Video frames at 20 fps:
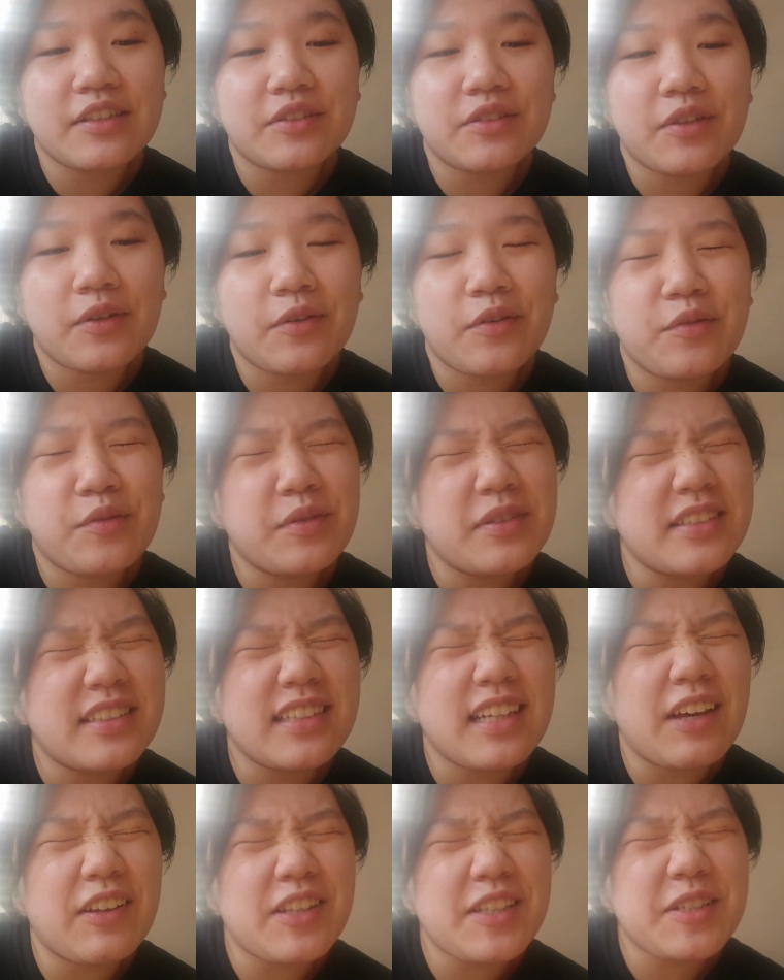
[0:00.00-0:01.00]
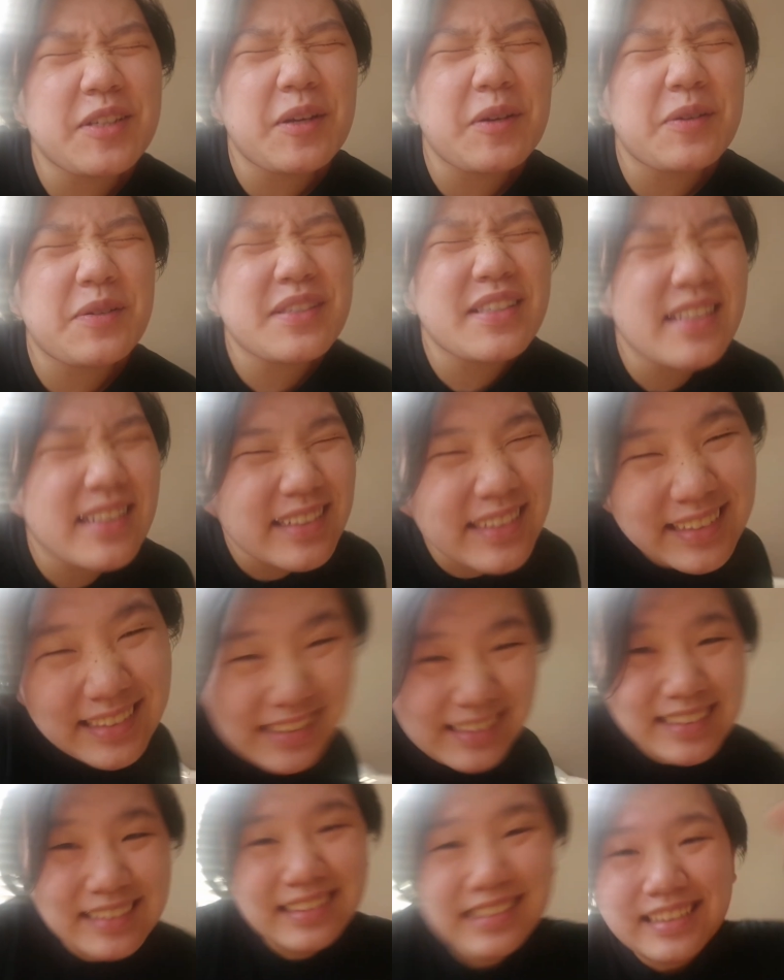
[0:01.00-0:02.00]
so we'll see how this goes.
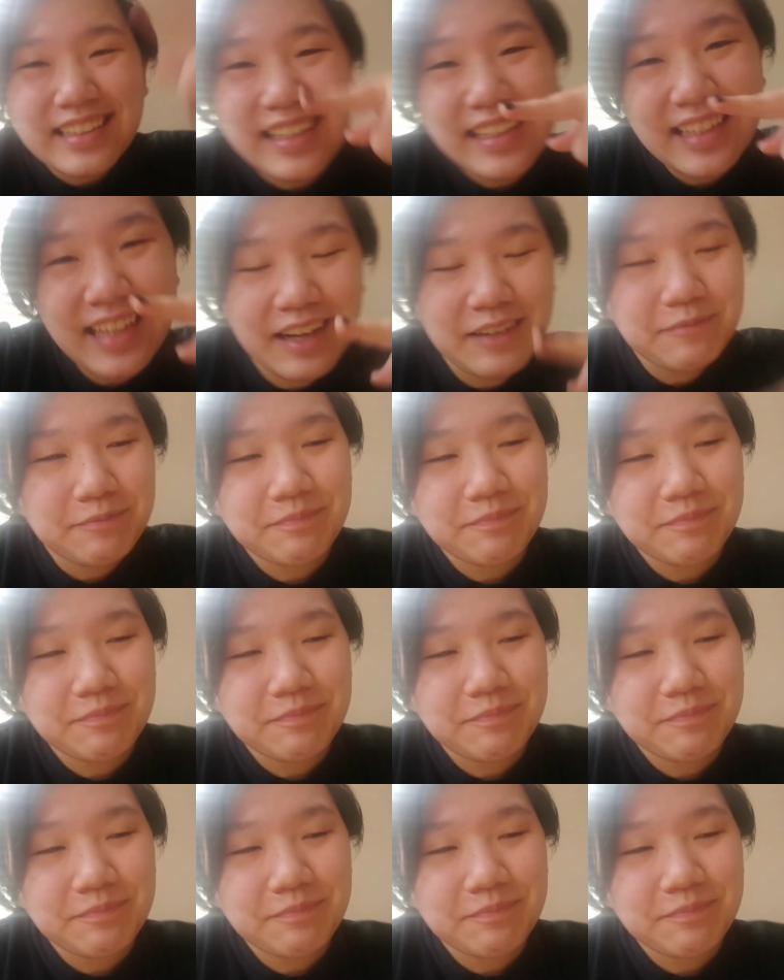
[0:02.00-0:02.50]
Yeah.